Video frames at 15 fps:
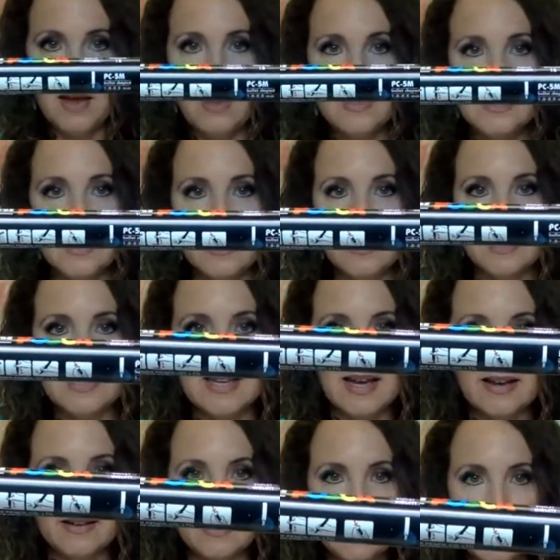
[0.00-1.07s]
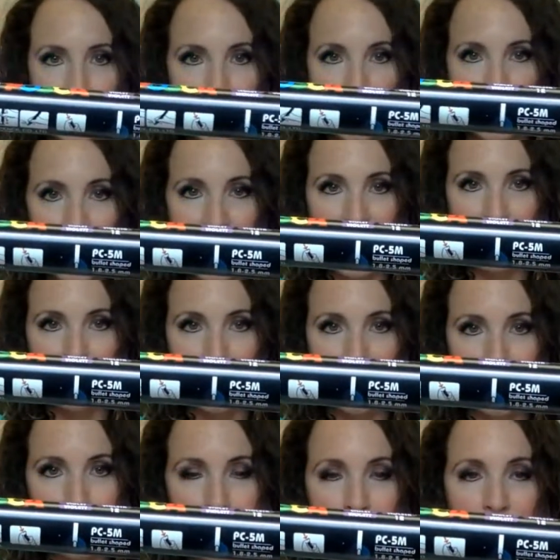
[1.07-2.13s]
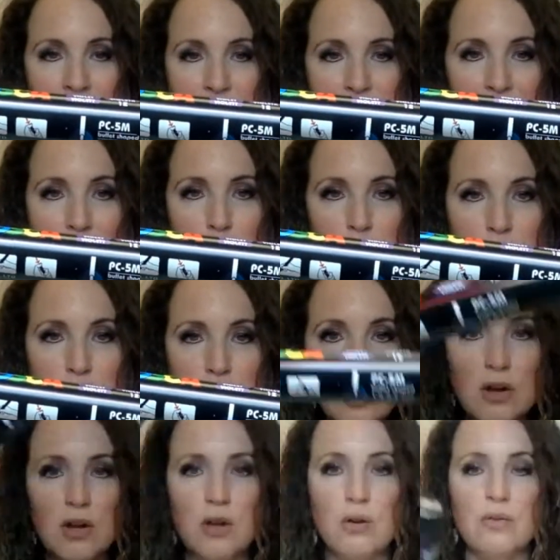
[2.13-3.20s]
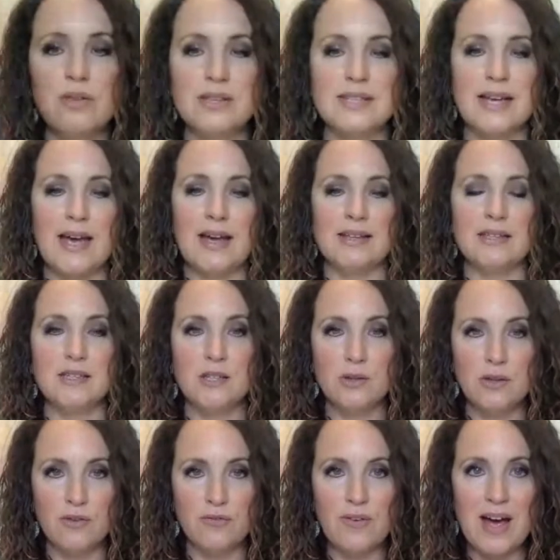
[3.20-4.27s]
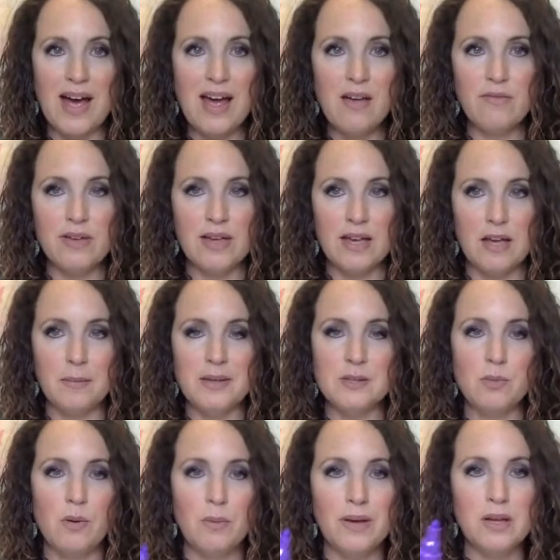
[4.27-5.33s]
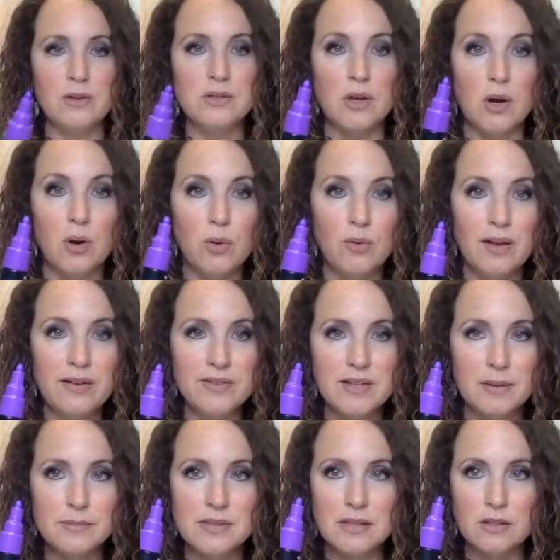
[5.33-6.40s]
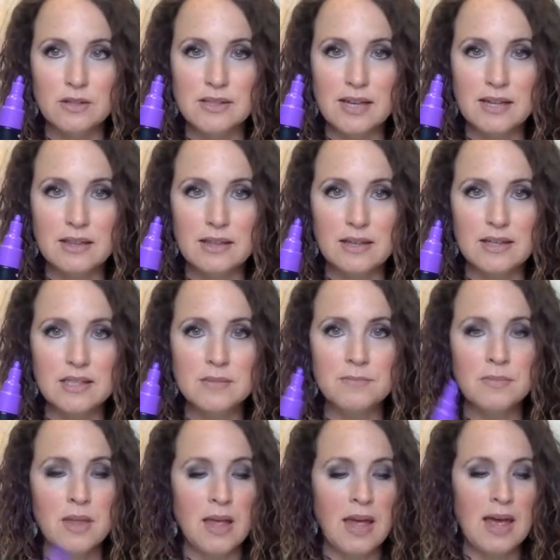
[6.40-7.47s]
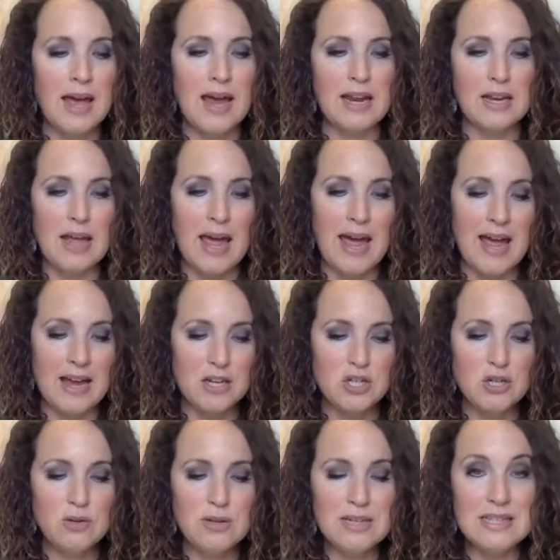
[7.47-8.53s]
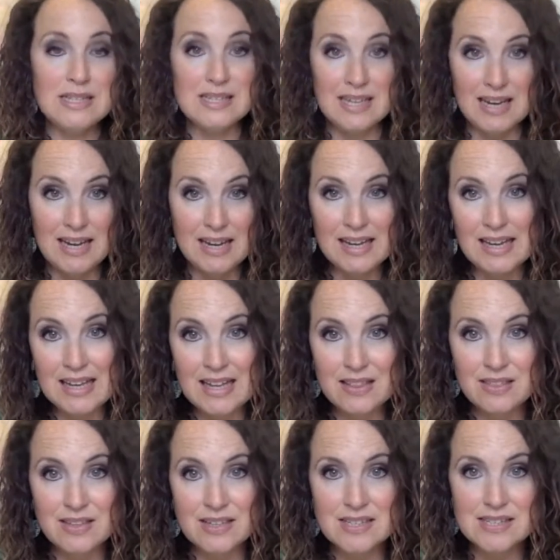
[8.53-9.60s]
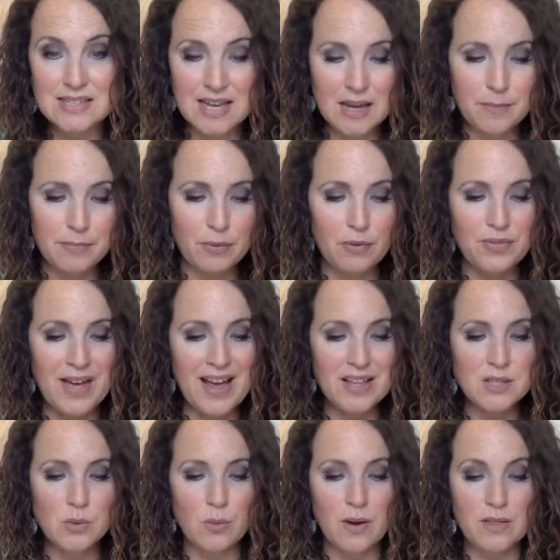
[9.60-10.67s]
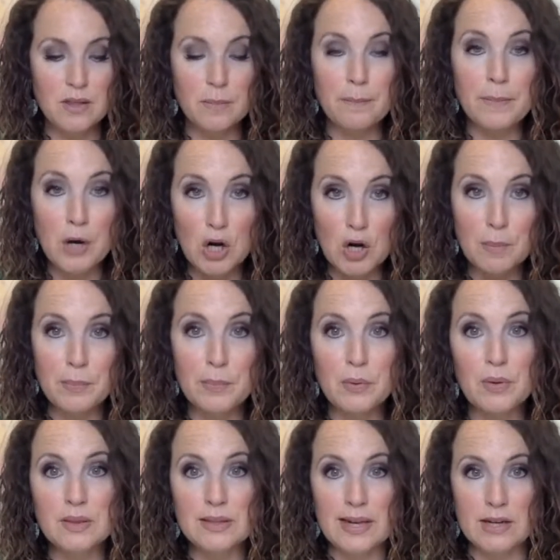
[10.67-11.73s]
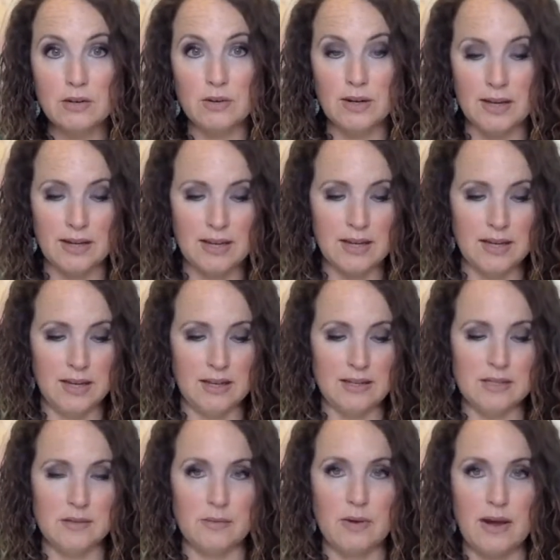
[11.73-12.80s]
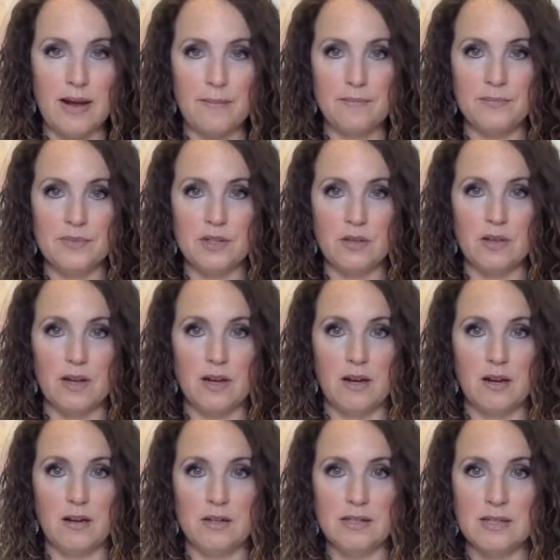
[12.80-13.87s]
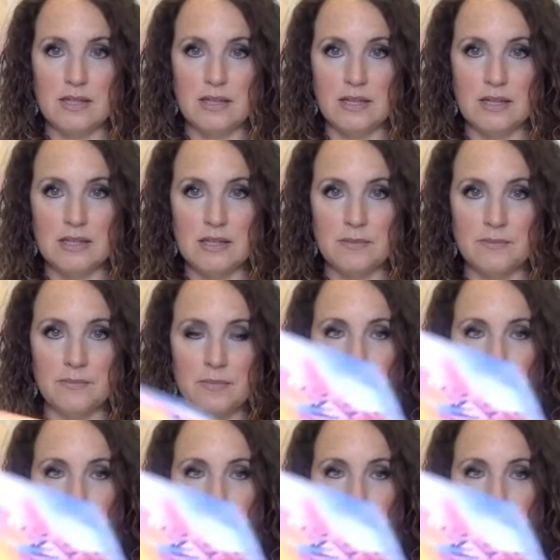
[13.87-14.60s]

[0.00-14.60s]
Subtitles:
So that's how it says 5M. That will show you the size. So the 5M is what we use a whole lot of times. It looks like this. And as you can see in this sample, that's what the purple lettering is. Okay. So there's this.